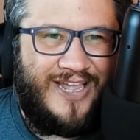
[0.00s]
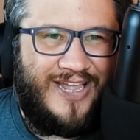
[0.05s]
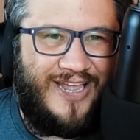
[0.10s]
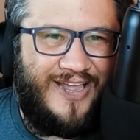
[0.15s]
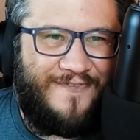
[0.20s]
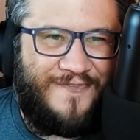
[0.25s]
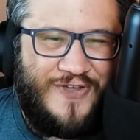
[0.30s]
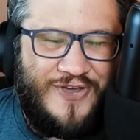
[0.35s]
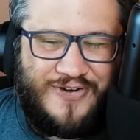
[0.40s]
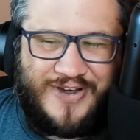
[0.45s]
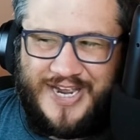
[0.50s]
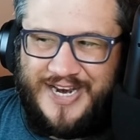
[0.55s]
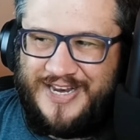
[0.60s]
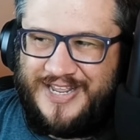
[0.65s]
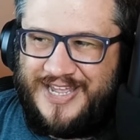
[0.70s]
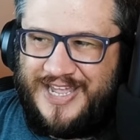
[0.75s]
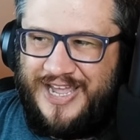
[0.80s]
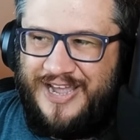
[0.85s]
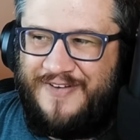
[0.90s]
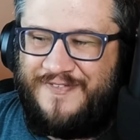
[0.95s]
If you can
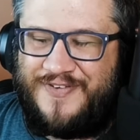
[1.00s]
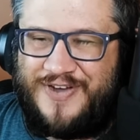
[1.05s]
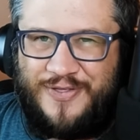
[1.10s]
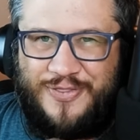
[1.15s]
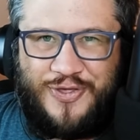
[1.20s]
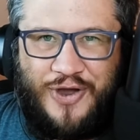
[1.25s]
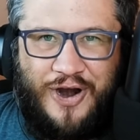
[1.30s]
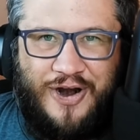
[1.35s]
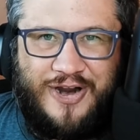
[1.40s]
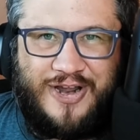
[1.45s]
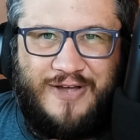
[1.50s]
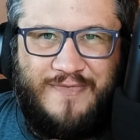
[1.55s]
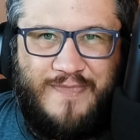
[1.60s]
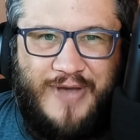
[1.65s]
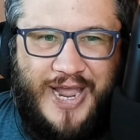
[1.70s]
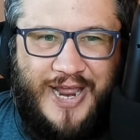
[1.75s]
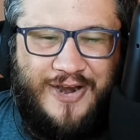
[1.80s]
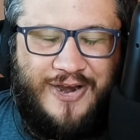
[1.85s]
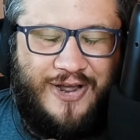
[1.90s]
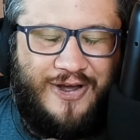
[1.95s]
give Cathar
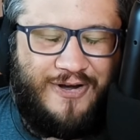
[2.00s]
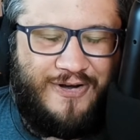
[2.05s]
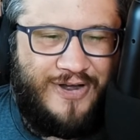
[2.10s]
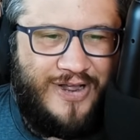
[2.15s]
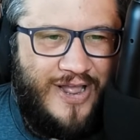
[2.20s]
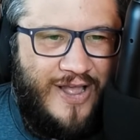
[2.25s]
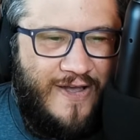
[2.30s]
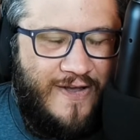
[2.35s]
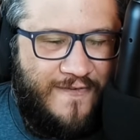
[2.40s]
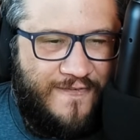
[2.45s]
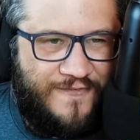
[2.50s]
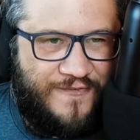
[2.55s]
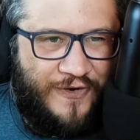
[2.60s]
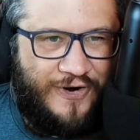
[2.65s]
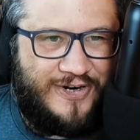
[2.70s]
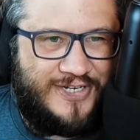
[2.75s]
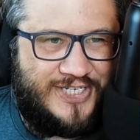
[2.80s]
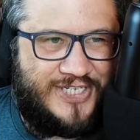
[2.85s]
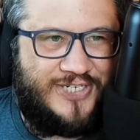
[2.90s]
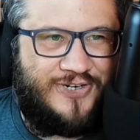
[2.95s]
Commando
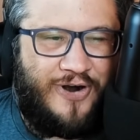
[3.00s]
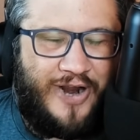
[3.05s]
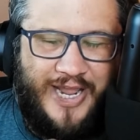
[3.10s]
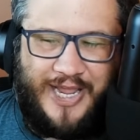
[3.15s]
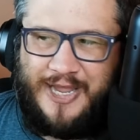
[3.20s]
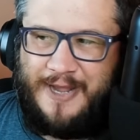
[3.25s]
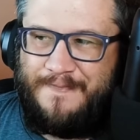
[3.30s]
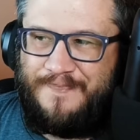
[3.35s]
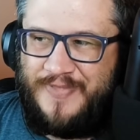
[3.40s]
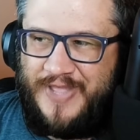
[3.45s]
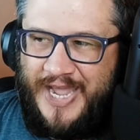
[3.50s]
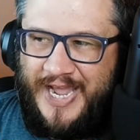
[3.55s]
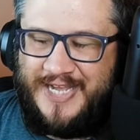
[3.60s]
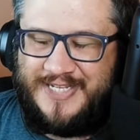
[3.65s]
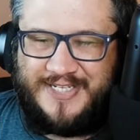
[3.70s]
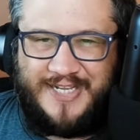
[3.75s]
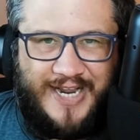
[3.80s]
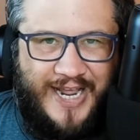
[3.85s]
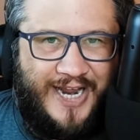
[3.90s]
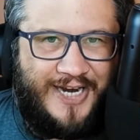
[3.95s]
first strike
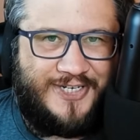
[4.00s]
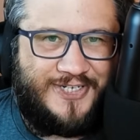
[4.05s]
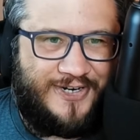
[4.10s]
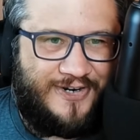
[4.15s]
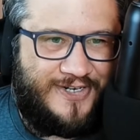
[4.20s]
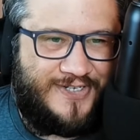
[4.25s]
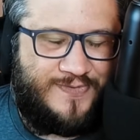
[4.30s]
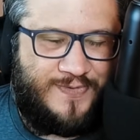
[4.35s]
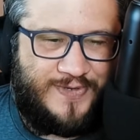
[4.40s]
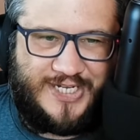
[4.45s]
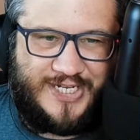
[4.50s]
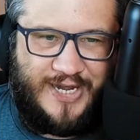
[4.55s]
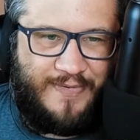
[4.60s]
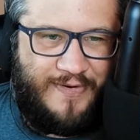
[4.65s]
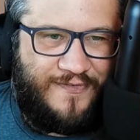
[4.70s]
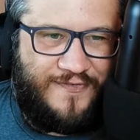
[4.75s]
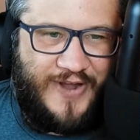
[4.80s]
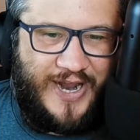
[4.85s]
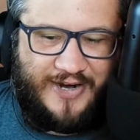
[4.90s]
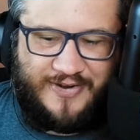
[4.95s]
as it enters with
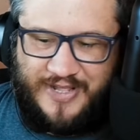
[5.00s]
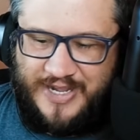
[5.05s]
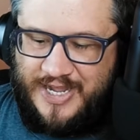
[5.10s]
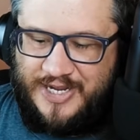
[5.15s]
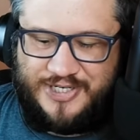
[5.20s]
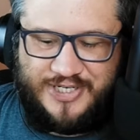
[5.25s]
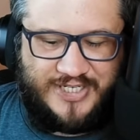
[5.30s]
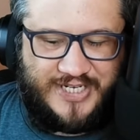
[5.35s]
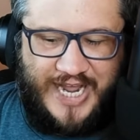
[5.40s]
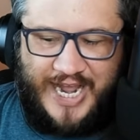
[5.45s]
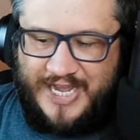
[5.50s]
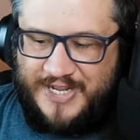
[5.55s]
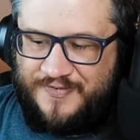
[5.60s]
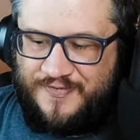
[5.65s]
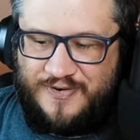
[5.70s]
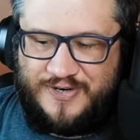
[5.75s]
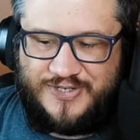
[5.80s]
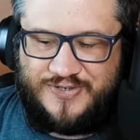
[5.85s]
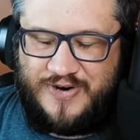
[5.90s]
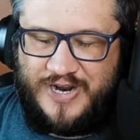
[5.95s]
effect, like it just has
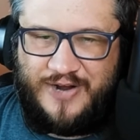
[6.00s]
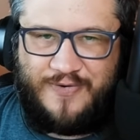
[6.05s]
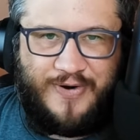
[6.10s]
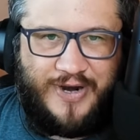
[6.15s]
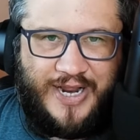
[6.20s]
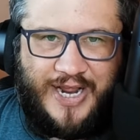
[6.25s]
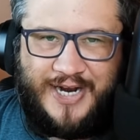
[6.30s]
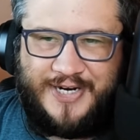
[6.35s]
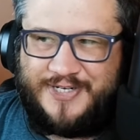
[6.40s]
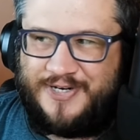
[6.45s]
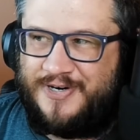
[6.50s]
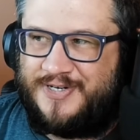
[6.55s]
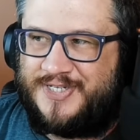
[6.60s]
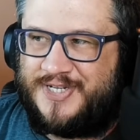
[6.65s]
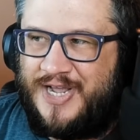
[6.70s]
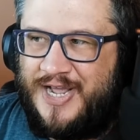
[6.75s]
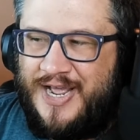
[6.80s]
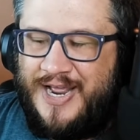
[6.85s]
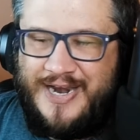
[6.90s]
first strike when it enters.